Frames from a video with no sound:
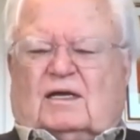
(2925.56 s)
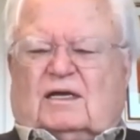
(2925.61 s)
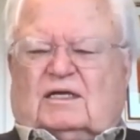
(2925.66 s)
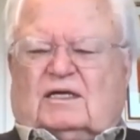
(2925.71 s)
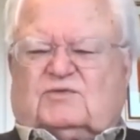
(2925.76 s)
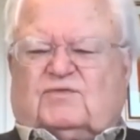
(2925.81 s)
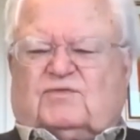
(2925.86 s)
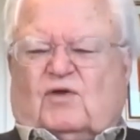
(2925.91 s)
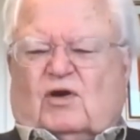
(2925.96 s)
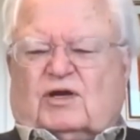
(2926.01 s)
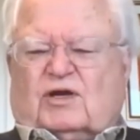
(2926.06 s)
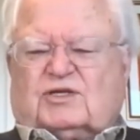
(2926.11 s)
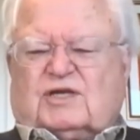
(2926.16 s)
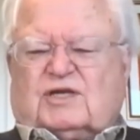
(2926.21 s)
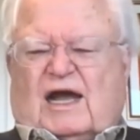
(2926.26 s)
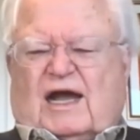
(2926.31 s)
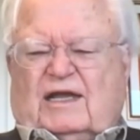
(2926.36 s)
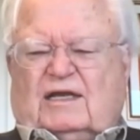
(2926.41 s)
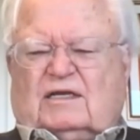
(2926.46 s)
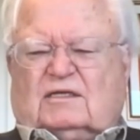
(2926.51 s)
As far as
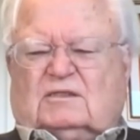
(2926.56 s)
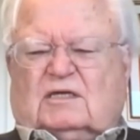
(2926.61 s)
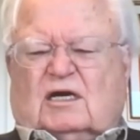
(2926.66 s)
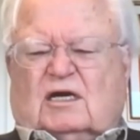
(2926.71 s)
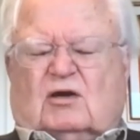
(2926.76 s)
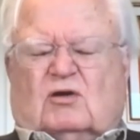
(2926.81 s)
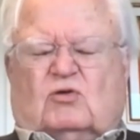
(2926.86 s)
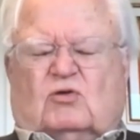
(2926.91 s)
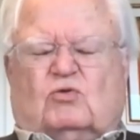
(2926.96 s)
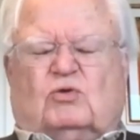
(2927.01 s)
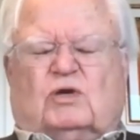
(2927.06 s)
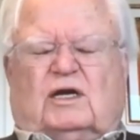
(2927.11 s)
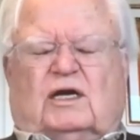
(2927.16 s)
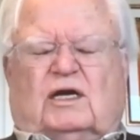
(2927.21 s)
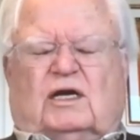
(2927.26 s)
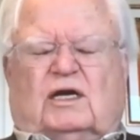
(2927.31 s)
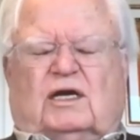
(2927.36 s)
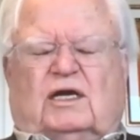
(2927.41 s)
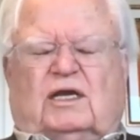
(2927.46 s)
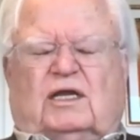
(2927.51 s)
I
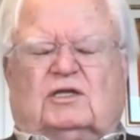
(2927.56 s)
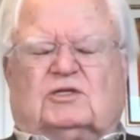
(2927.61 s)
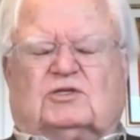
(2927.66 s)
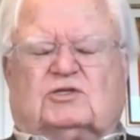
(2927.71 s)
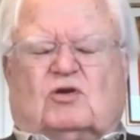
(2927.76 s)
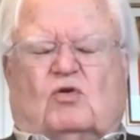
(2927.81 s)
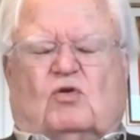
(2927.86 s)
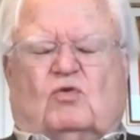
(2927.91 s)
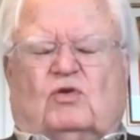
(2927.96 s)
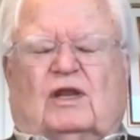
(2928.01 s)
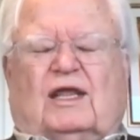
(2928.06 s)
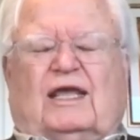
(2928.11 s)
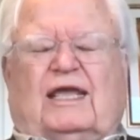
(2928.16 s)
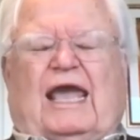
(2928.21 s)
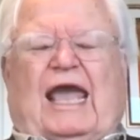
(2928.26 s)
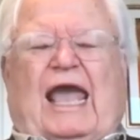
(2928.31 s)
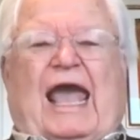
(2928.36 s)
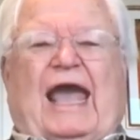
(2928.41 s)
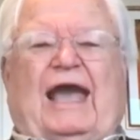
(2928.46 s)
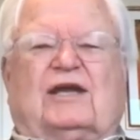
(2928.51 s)
know, its
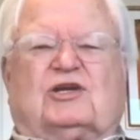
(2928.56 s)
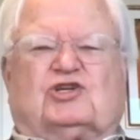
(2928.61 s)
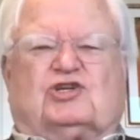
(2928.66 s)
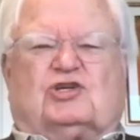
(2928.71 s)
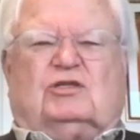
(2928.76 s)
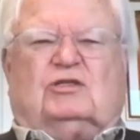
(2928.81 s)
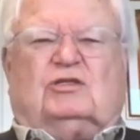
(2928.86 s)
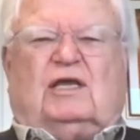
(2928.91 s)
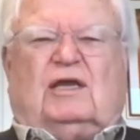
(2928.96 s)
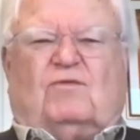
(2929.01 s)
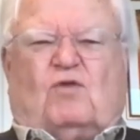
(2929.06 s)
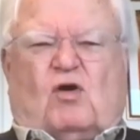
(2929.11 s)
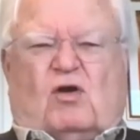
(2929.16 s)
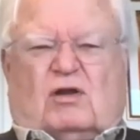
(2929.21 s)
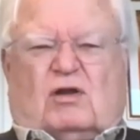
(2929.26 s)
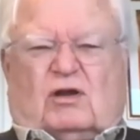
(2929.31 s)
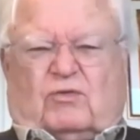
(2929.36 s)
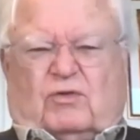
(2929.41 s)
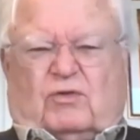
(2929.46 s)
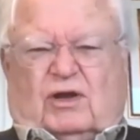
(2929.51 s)
only action they've
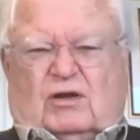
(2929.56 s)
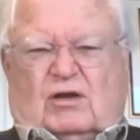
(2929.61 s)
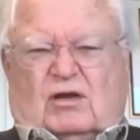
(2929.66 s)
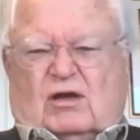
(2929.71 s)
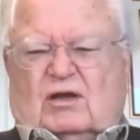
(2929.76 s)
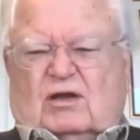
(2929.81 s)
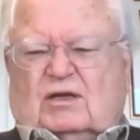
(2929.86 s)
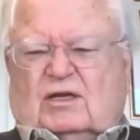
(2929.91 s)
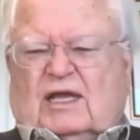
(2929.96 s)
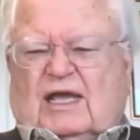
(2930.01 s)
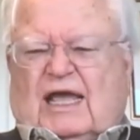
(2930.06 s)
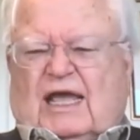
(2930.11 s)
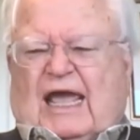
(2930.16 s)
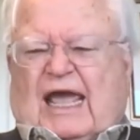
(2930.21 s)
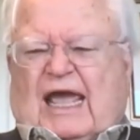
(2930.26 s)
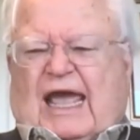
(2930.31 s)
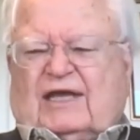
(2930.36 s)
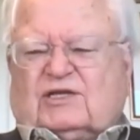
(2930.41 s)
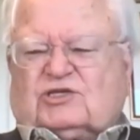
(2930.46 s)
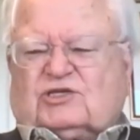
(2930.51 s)
all agreed on
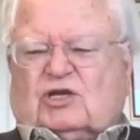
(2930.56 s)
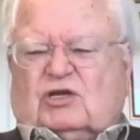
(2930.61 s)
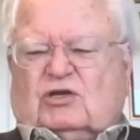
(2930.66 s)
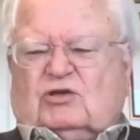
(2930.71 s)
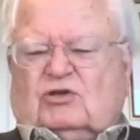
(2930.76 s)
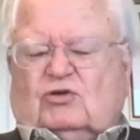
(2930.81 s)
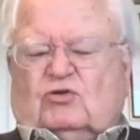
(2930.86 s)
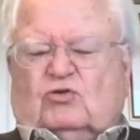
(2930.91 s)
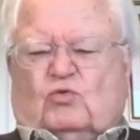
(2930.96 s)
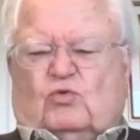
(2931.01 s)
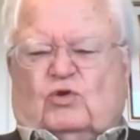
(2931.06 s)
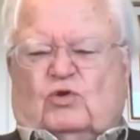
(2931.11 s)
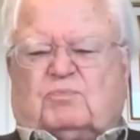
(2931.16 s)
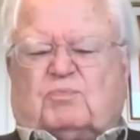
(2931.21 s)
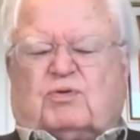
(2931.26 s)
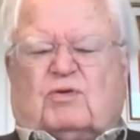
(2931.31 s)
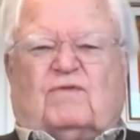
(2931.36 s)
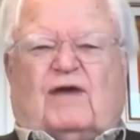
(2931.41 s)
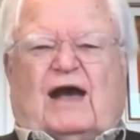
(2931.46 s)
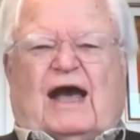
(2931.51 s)
has to do
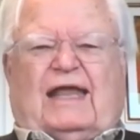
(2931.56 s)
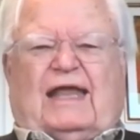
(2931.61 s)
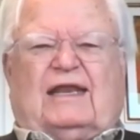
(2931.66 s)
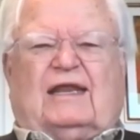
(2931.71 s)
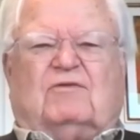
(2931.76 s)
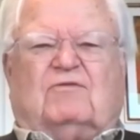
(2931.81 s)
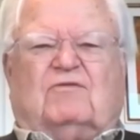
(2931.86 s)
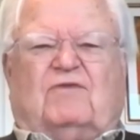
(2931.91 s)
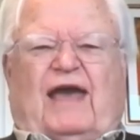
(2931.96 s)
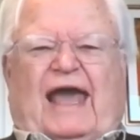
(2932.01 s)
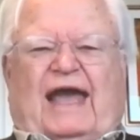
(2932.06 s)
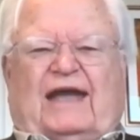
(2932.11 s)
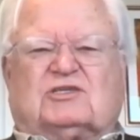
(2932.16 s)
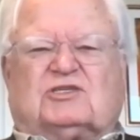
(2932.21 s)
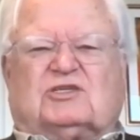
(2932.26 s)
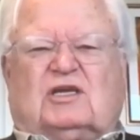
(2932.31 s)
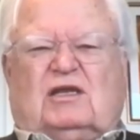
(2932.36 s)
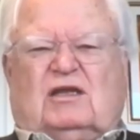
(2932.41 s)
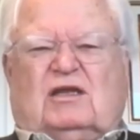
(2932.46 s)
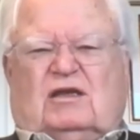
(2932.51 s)
with providing
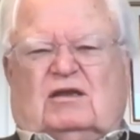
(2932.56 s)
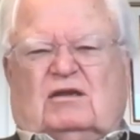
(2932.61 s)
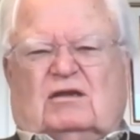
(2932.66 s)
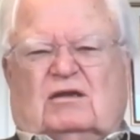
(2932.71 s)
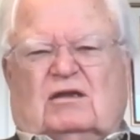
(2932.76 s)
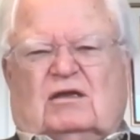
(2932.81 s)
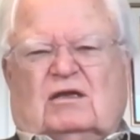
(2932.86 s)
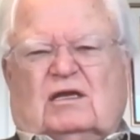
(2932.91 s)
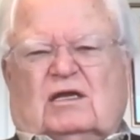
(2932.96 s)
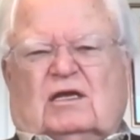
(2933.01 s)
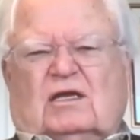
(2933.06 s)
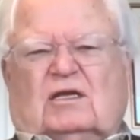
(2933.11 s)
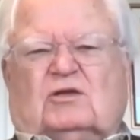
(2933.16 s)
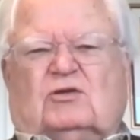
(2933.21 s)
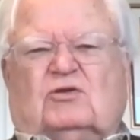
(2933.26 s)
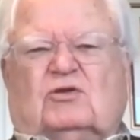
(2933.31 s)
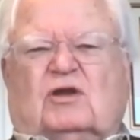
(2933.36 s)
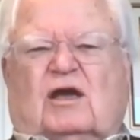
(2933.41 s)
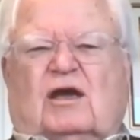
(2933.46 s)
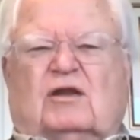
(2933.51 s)
vaccine
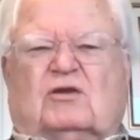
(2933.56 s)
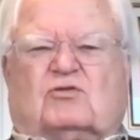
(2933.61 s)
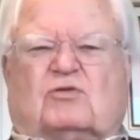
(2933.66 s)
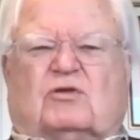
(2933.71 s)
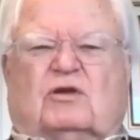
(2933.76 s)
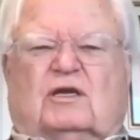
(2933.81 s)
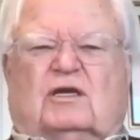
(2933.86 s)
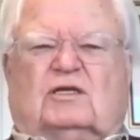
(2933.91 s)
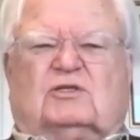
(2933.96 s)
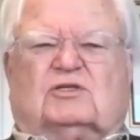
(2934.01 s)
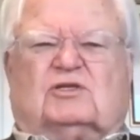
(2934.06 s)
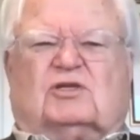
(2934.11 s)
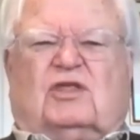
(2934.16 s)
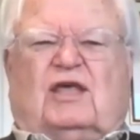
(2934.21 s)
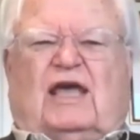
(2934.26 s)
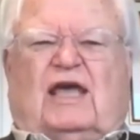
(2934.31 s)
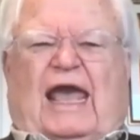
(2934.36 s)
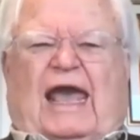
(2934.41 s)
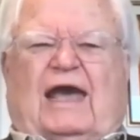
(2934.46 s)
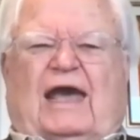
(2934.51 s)
to countries
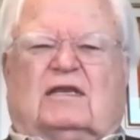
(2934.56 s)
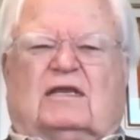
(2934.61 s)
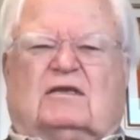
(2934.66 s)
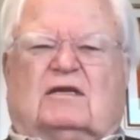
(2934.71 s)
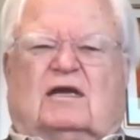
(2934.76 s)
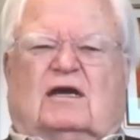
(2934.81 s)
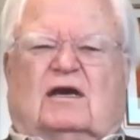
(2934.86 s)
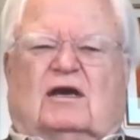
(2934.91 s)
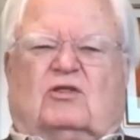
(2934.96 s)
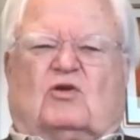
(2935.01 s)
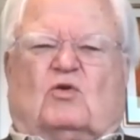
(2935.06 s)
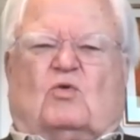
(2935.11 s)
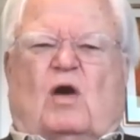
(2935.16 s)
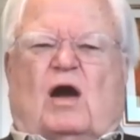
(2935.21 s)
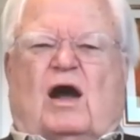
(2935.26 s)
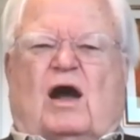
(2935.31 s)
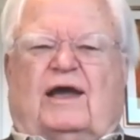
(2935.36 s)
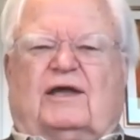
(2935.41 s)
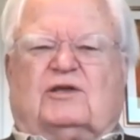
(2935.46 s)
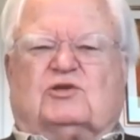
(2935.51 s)
that
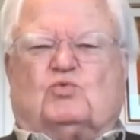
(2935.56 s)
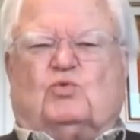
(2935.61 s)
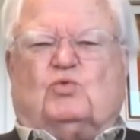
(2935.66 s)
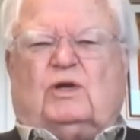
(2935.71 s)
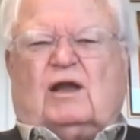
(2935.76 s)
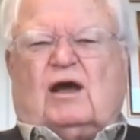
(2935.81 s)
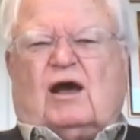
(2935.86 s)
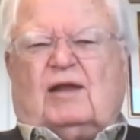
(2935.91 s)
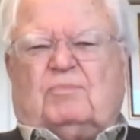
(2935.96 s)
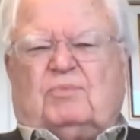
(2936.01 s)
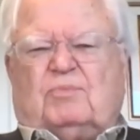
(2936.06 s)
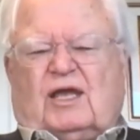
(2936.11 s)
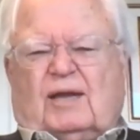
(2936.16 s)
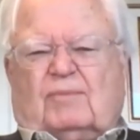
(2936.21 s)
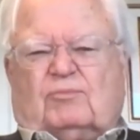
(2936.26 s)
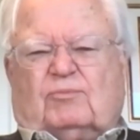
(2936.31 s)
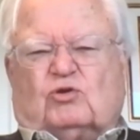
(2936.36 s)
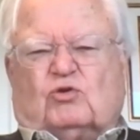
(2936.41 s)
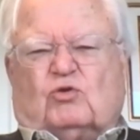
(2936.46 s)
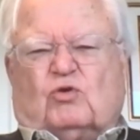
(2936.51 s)
otherwise would not be
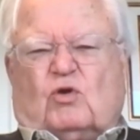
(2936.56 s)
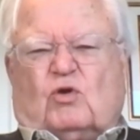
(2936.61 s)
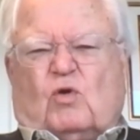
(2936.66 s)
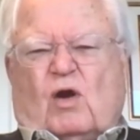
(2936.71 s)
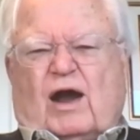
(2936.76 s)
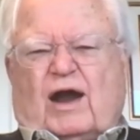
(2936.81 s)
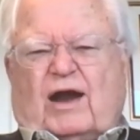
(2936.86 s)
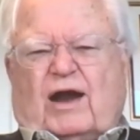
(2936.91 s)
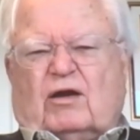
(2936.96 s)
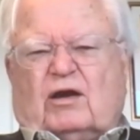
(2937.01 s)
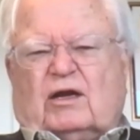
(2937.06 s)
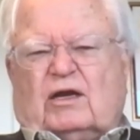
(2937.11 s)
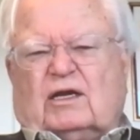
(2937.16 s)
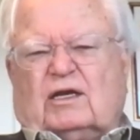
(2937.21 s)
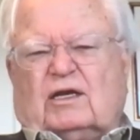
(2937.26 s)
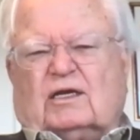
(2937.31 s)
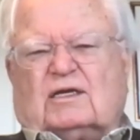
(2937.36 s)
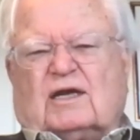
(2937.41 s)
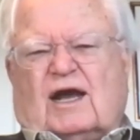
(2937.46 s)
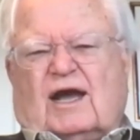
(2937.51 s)
able to acquire it
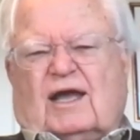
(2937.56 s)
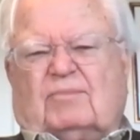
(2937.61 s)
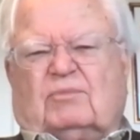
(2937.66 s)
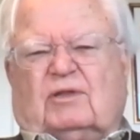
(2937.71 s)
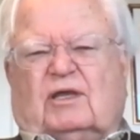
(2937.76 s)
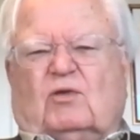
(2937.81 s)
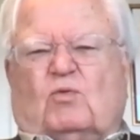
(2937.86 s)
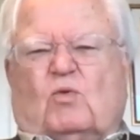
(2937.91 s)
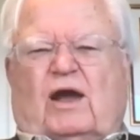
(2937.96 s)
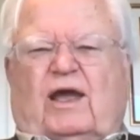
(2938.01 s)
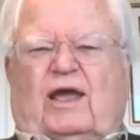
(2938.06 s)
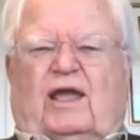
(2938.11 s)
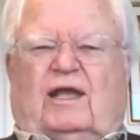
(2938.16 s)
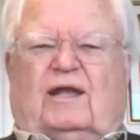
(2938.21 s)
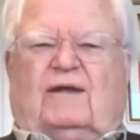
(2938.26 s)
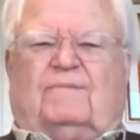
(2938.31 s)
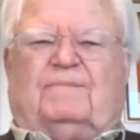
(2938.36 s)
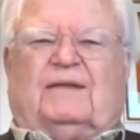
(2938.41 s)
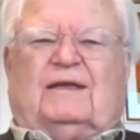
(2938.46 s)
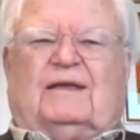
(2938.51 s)
in a timely
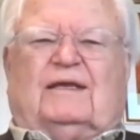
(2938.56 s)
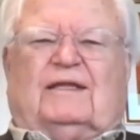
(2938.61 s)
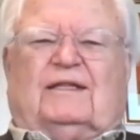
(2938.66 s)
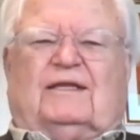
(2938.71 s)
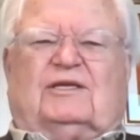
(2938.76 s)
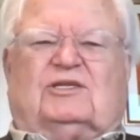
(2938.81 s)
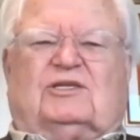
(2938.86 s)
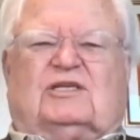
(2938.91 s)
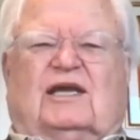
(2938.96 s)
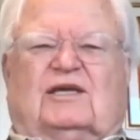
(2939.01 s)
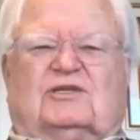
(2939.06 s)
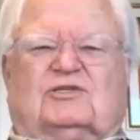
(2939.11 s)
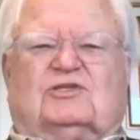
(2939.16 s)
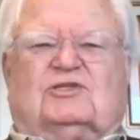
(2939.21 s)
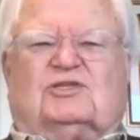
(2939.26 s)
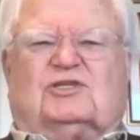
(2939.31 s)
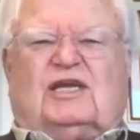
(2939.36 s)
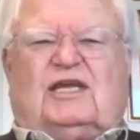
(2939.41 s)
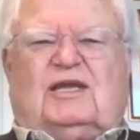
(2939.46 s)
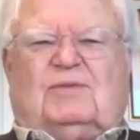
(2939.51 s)
way. This
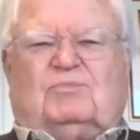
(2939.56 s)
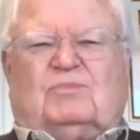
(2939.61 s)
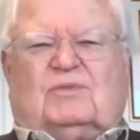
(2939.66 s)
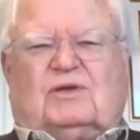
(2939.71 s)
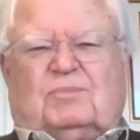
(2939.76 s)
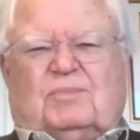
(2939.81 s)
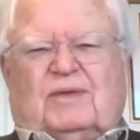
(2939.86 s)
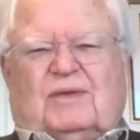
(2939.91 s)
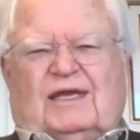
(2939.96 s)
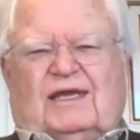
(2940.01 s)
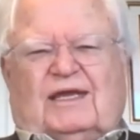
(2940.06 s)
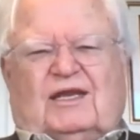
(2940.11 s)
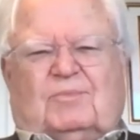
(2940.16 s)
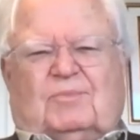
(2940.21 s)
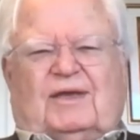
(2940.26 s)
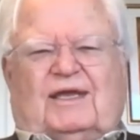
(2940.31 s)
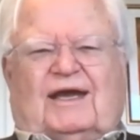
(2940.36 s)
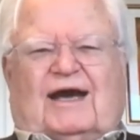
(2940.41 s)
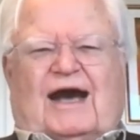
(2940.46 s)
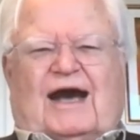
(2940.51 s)
doesn't seem to me to
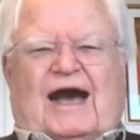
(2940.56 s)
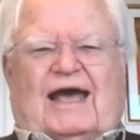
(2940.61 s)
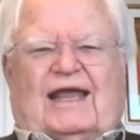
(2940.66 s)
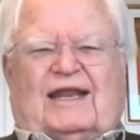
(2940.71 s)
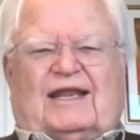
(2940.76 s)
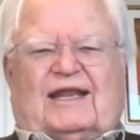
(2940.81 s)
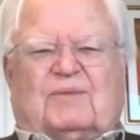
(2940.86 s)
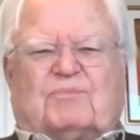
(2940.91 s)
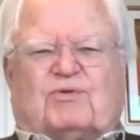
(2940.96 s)
be a highly